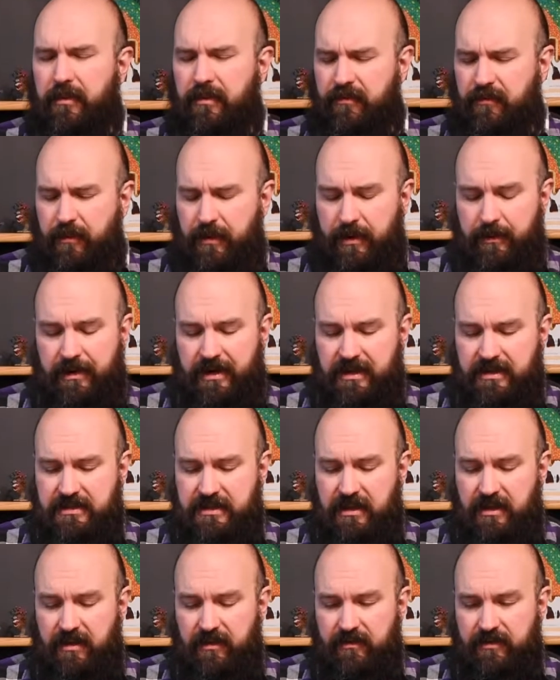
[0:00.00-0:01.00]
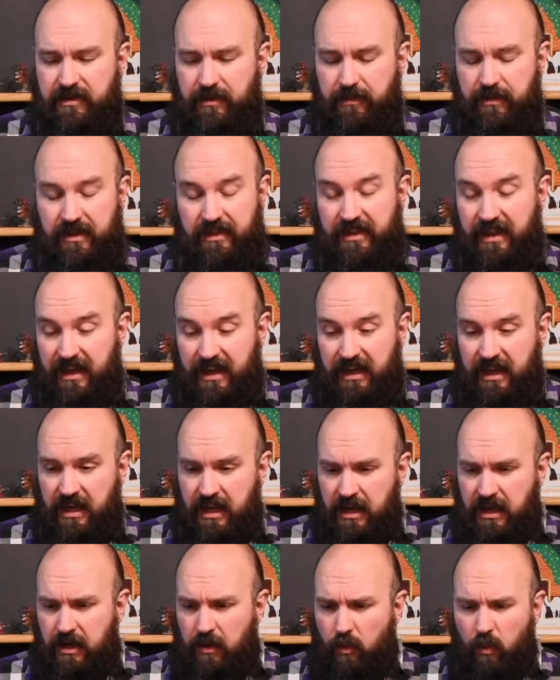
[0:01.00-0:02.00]
reminiscent of something like
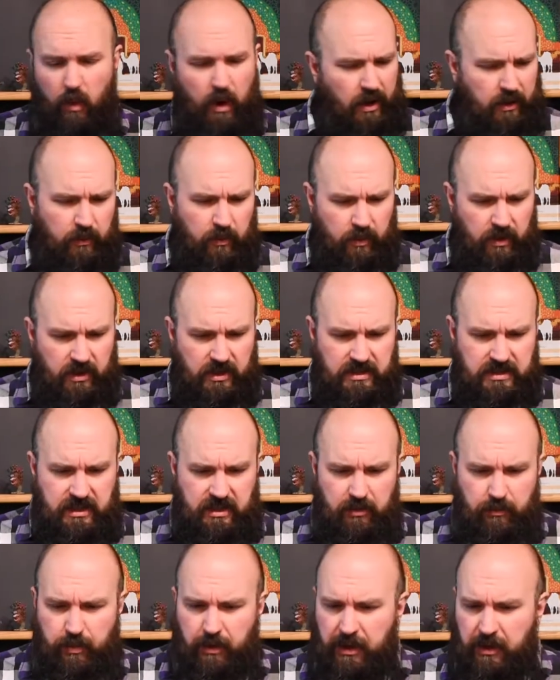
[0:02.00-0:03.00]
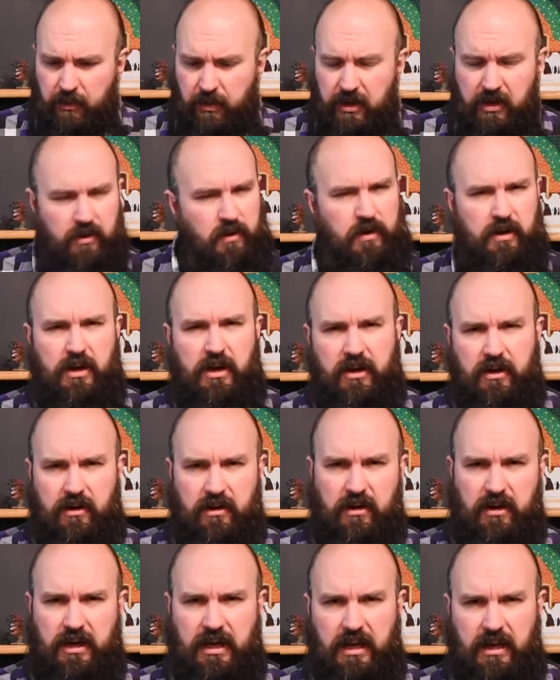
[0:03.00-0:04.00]
Waterworks that you played when you were a
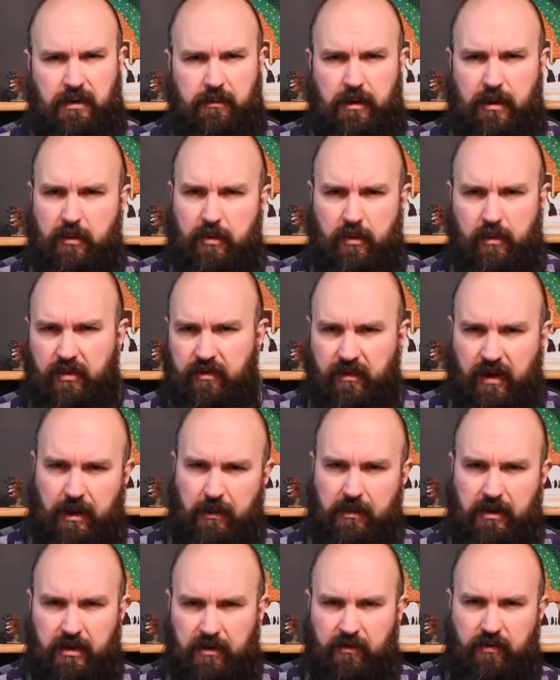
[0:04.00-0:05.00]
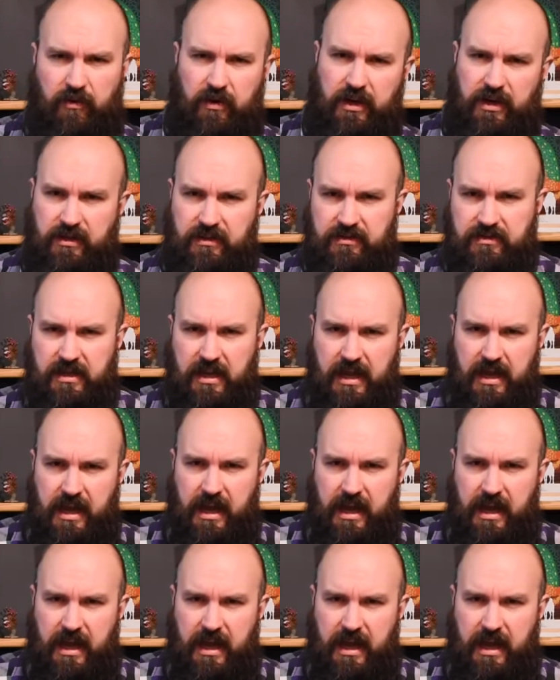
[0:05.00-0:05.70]
younger kid, maybe with family or friends,